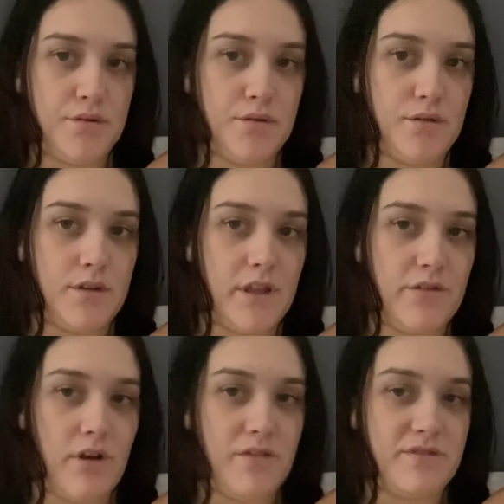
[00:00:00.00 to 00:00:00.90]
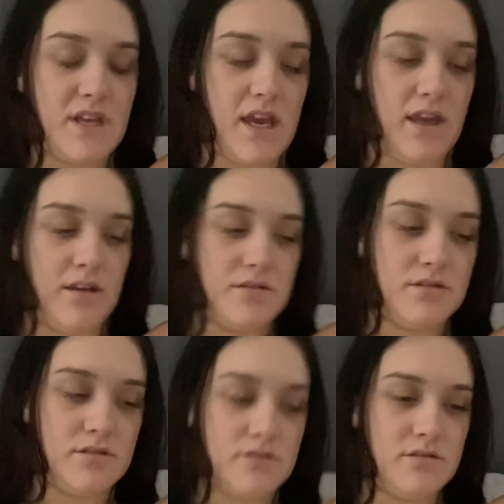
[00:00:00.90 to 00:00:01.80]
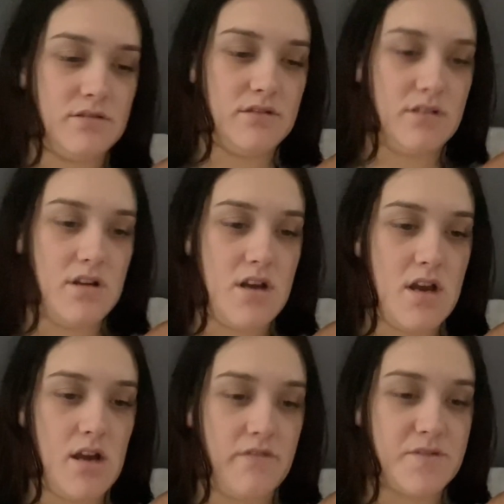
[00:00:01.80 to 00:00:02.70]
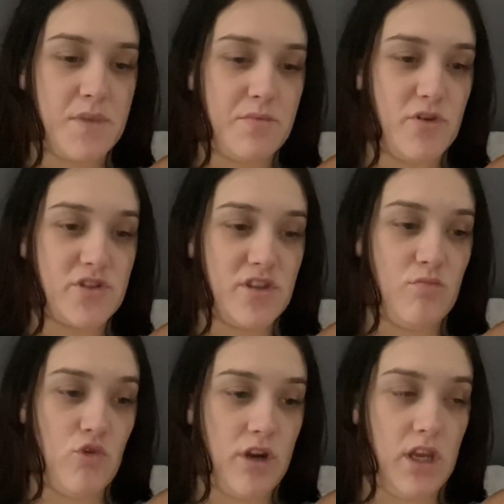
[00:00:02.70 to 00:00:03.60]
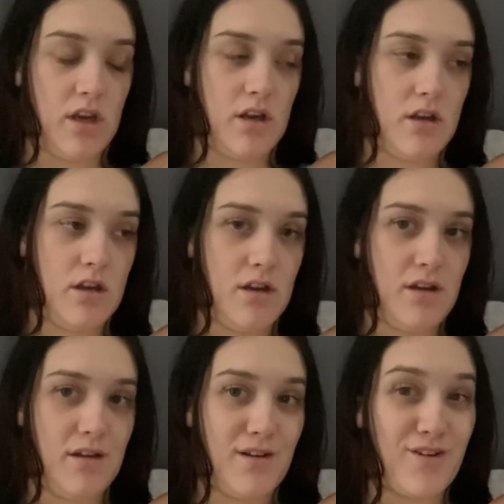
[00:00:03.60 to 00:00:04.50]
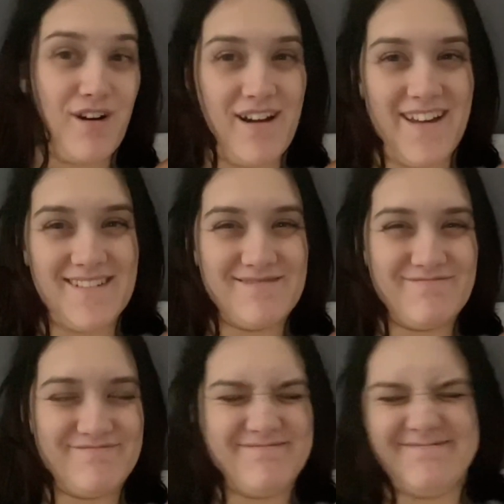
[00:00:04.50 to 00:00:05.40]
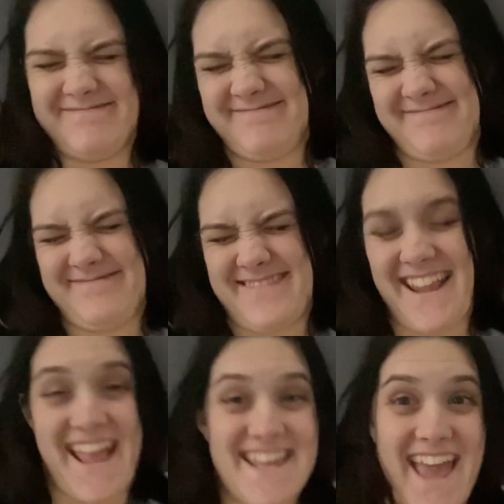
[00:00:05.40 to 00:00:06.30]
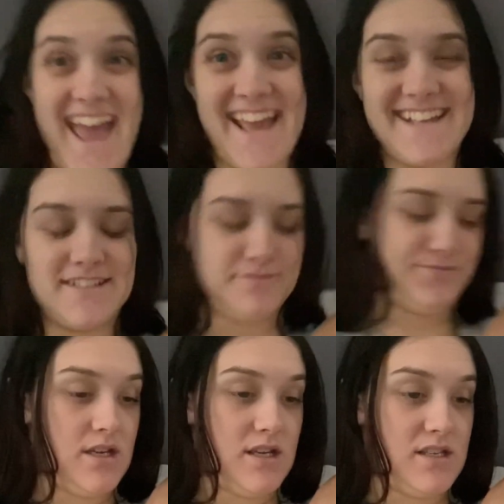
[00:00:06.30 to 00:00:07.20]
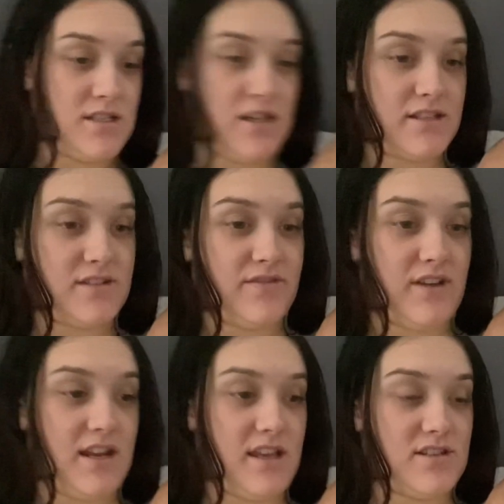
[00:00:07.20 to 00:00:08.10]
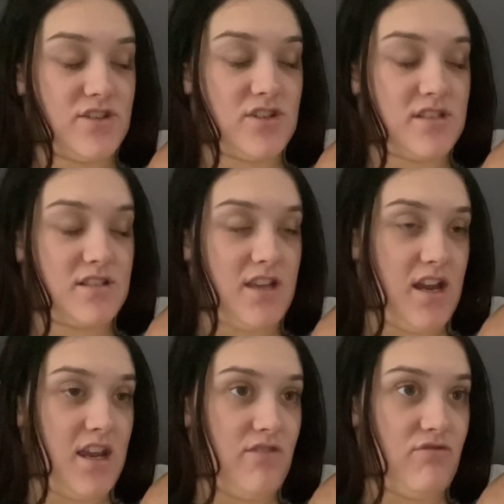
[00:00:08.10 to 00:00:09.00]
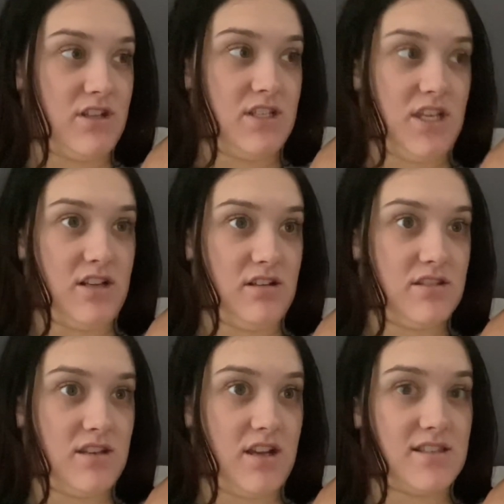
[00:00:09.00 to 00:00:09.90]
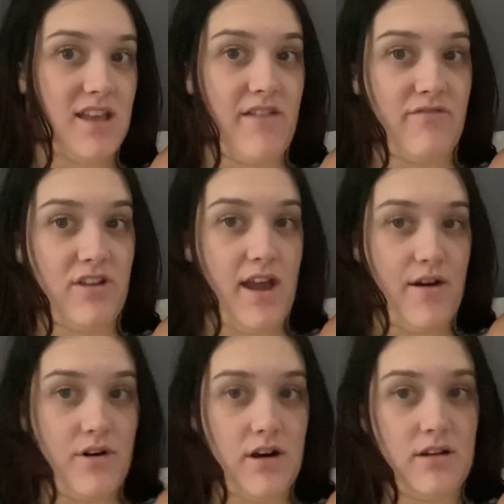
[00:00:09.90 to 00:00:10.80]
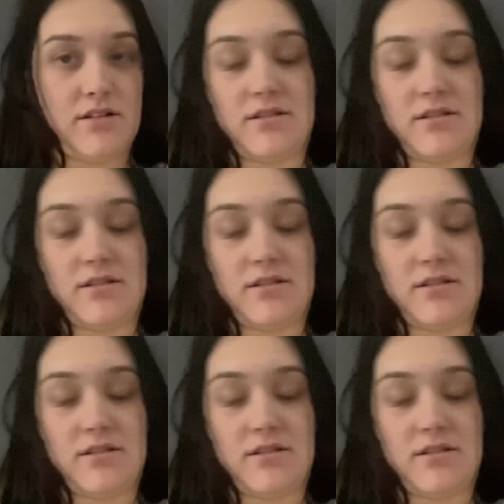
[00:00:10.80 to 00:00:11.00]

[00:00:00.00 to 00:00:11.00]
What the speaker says: Another rough day. I've spent most of the morning crying. Yay. His cluster feeding is just getting ridiculous, like it's every hour.